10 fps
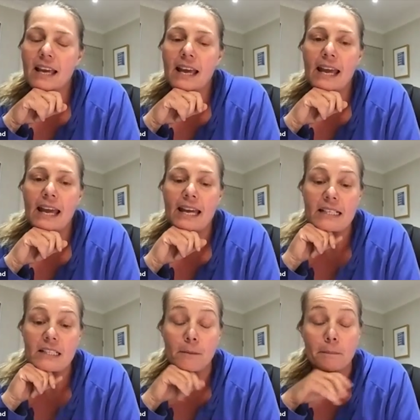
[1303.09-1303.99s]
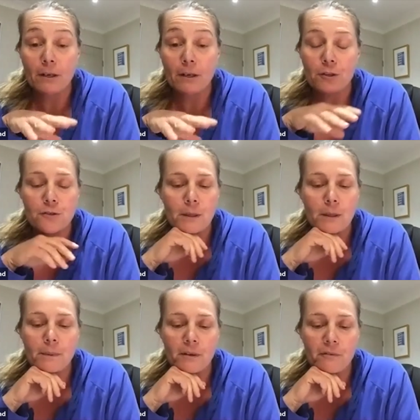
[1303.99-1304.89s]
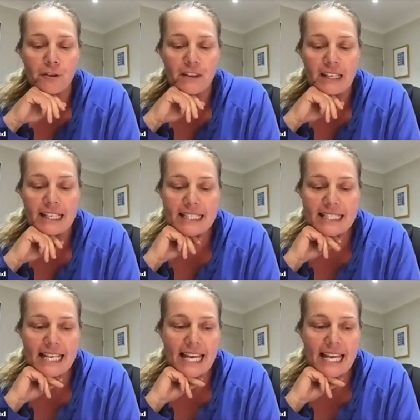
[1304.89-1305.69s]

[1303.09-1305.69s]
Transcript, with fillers: and I'd been on a drip and a few things.